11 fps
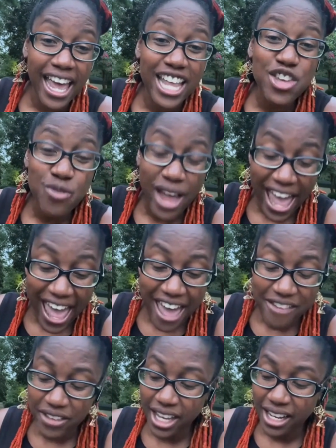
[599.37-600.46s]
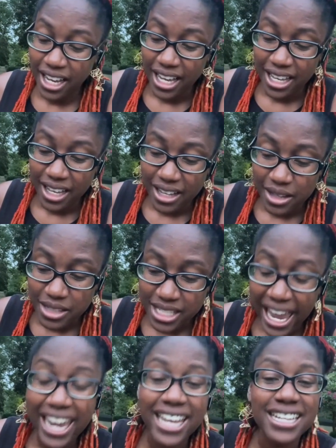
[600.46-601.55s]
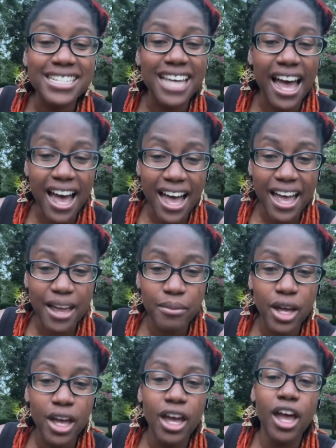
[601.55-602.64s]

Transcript: and you haven't taken the time